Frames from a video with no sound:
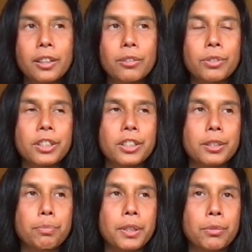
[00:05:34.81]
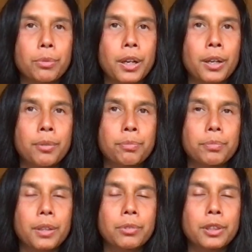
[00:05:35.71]
which has been
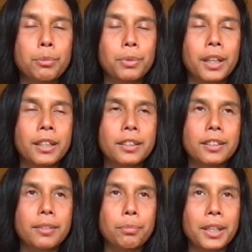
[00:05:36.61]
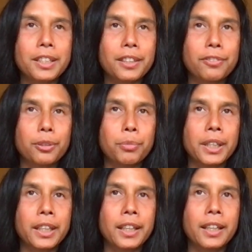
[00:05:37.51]
a really blessing for
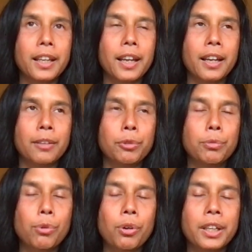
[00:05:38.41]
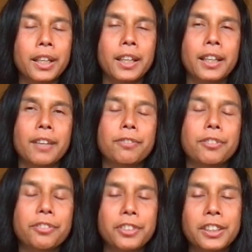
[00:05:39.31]
me, and rewarding and
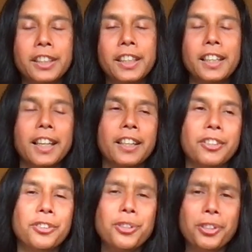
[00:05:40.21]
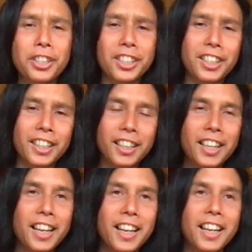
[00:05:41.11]
fulfilling and nourishing,
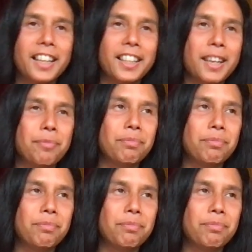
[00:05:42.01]
that